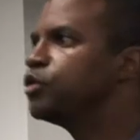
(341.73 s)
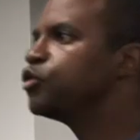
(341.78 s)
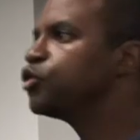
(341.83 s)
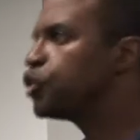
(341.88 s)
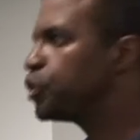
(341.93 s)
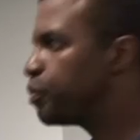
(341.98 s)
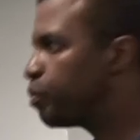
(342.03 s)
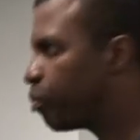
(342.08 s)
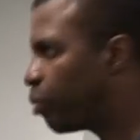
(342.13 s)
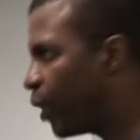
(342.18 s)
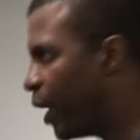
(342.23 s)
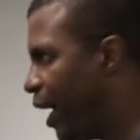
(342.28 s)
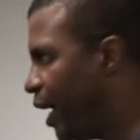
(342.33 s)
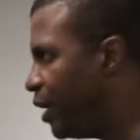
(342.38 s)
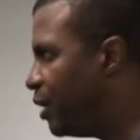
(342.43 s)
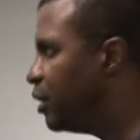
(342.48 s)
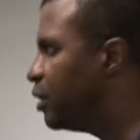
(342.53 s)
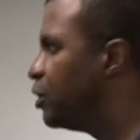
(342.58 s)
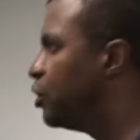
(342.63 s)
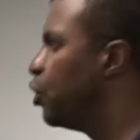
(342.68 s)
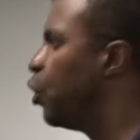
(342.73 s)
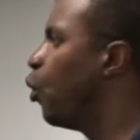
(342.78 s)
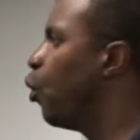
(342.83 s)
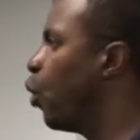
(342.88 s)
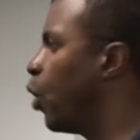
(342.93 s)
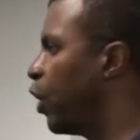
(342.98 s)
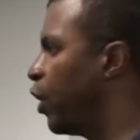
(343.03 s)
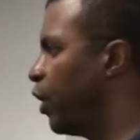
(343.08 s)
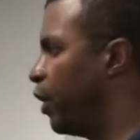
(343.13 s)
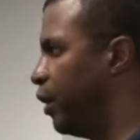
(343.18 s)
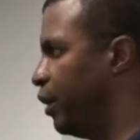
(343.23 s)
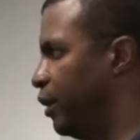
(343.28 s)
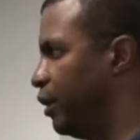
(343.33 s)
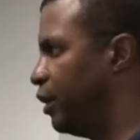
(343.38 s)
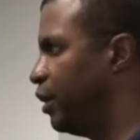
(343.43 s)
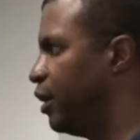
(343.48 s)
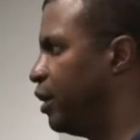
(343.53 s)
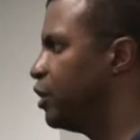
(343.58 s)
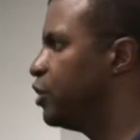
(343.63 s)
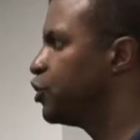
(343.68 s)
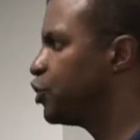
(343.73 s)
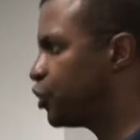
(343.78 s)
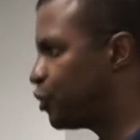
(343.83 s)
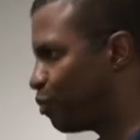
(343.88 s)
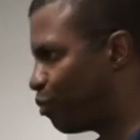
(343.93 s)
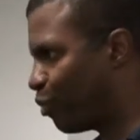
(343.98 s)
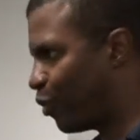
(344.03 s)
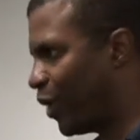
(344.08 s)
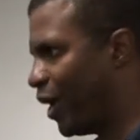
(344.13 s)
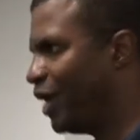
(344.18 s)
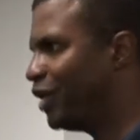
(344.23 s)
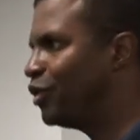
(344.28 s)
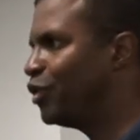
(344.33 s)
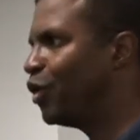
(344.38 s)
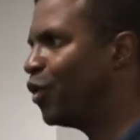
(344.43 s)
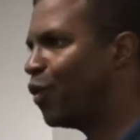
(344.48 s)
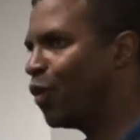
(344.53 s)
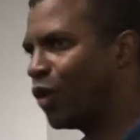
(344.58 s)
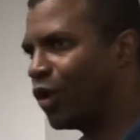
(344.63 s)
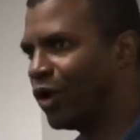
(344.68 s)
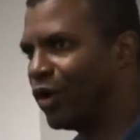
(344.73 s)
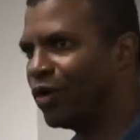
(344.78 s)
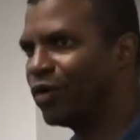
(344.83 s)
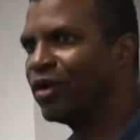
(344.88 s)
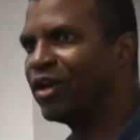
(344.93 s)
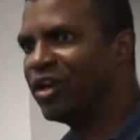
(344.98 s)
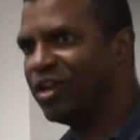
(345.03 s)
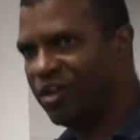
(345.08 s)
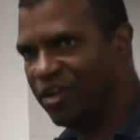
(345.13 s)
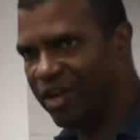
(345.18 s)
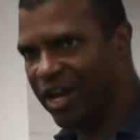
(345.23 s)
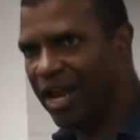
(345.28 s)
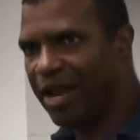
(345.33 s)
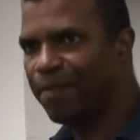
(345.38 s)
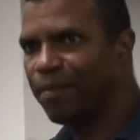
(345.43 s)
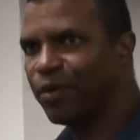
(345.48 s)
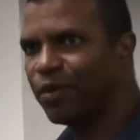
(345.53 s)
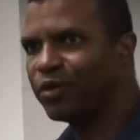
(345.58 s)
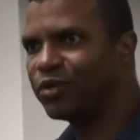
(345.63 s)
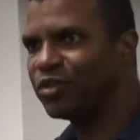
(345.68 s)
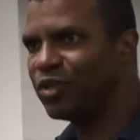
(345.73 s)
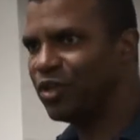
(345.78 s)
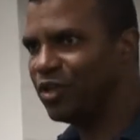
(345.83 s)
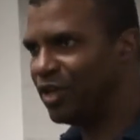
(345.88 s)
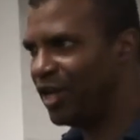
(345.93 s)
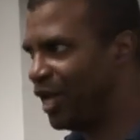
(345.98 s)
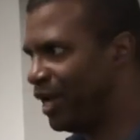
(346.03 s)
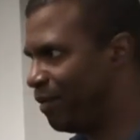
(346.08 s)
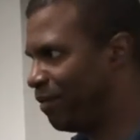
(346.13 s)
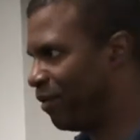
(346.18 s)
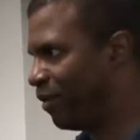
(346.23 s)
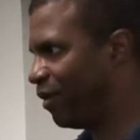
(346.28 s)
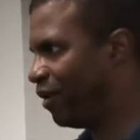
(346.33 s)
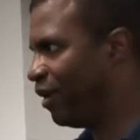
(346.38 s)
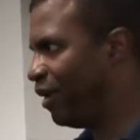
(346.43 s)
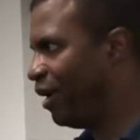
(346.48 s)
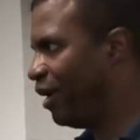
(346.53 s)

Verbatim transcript: spread the word. Spread the word, neighbor to neighbor.